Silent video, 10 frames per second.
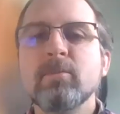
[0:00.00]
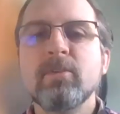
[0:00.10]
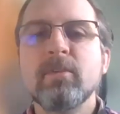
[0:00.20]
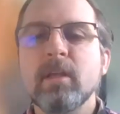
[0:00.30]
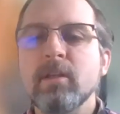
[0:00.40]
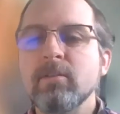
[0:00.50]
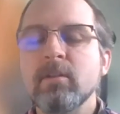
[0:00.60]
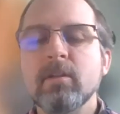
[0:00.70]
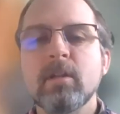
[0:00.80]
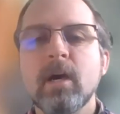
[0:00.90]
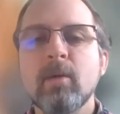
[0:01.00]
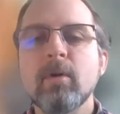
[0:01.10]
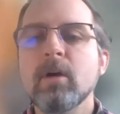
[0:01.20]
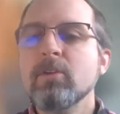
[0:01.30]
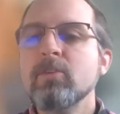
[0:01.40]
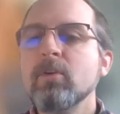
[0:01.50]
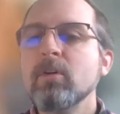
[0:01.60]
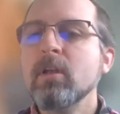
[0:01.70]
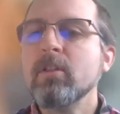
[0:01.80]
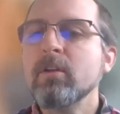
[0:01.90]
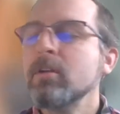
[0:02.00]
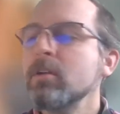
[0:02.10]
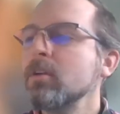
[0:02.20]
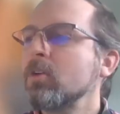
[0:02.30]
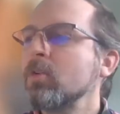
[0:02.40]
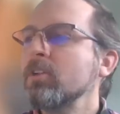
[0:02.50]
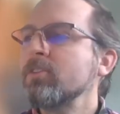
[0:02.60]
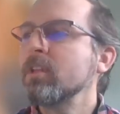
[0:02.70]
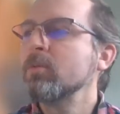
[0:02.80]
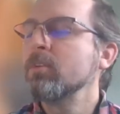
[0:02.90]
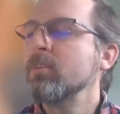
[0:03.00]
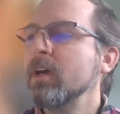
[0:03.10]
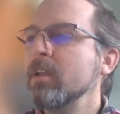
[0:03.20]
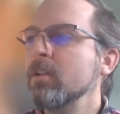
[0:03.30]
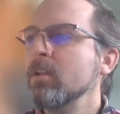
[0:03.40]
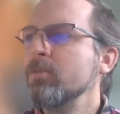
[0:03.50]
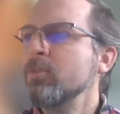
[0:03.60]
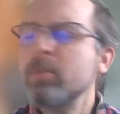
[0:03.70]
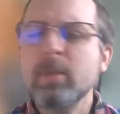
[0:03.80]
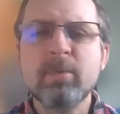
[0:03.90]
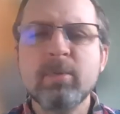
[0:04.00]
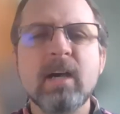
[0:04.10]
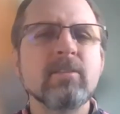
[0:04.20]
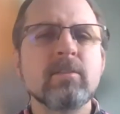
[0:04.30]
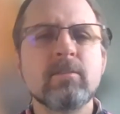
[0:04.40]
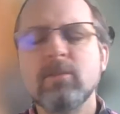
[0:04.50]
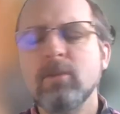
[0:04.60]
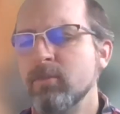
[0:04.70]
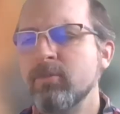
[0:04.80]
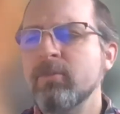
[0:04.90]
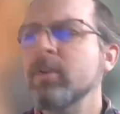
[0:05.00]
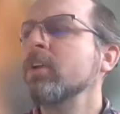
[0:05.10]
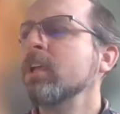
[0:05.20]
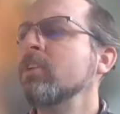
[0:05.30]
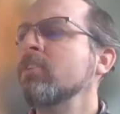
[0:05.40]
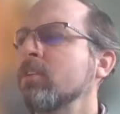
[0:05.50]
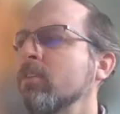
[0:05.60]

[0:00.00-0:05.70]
so much for that, Nelson. So another question that we've had a few people ask, sort of variations